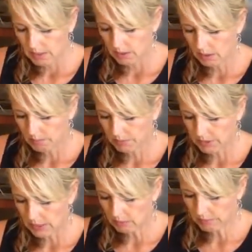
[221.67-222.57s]
Going to put
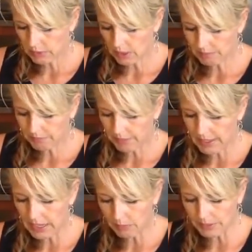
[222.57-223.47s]
that over top of that.
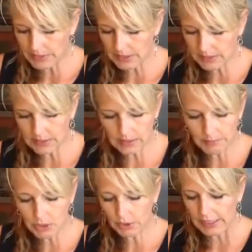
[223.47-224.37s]
How easy is this? I
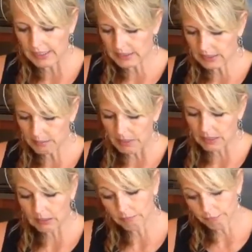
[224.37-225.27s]
mean, your kids can make
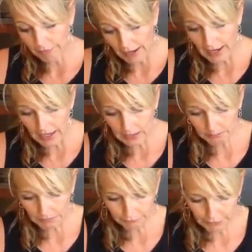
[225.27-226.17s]
it. In fact,
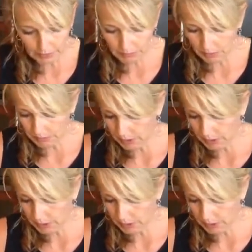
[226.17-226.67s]
my friend, when they were